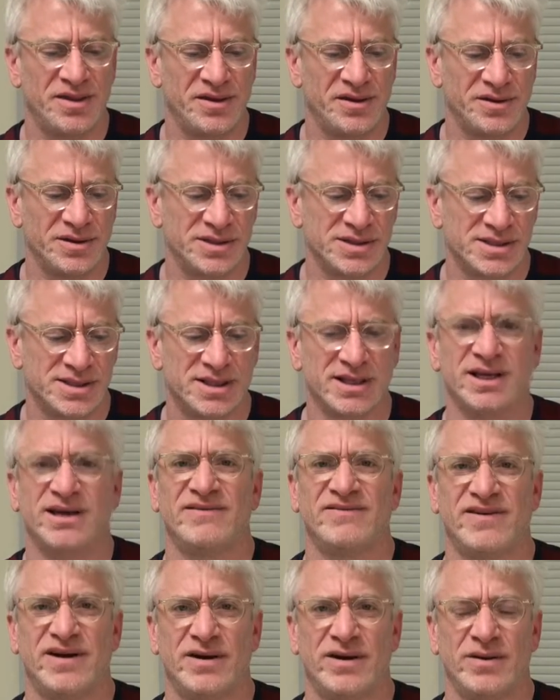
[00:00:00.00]
there's the
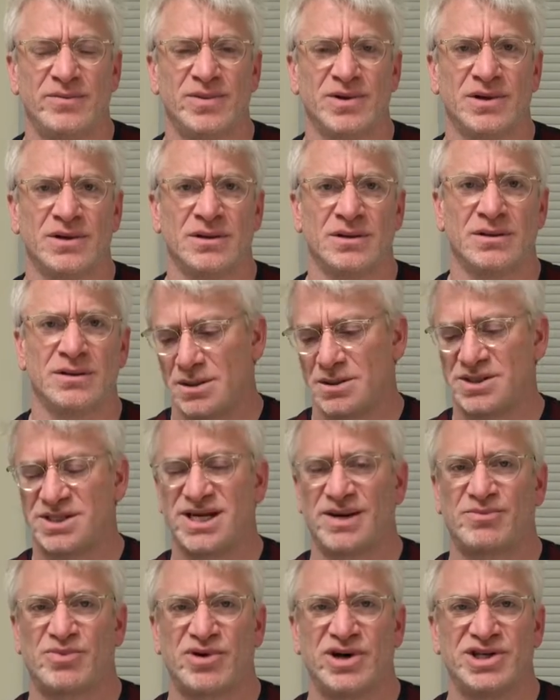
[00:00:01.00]
invariable
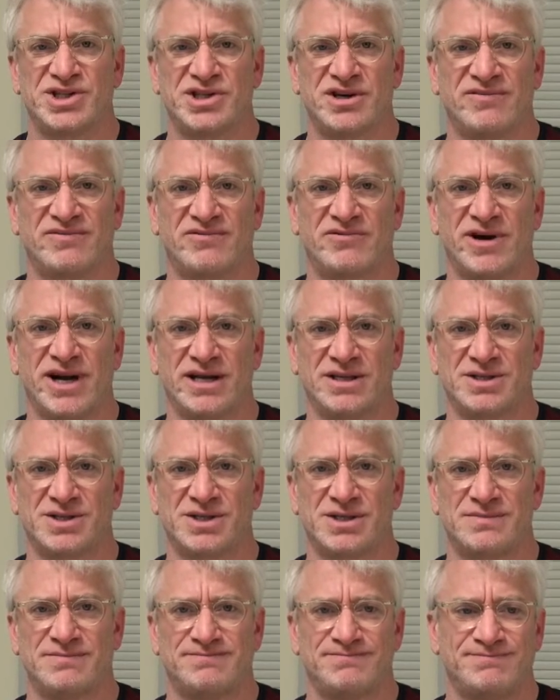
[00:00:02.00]
separation of
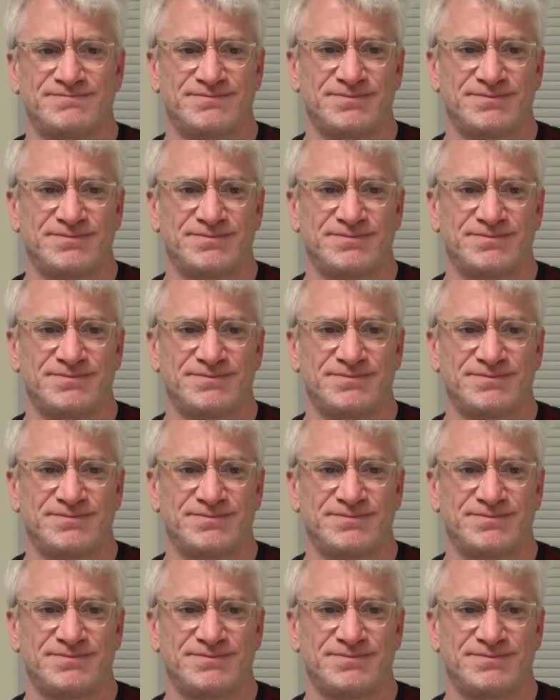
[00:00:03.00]
friends.